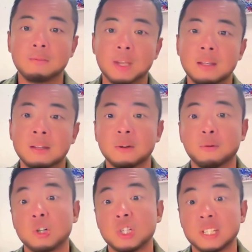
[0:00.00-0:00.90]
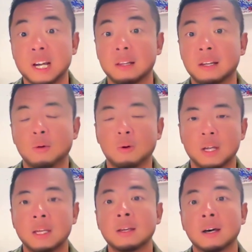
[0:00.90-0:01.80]
in fortune telling or
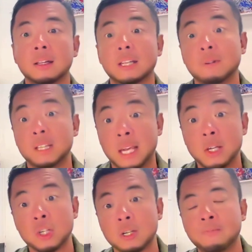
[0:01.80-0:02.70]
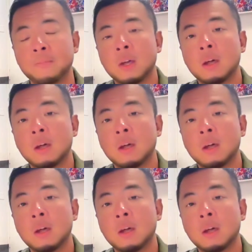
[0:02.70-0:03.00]
in divination.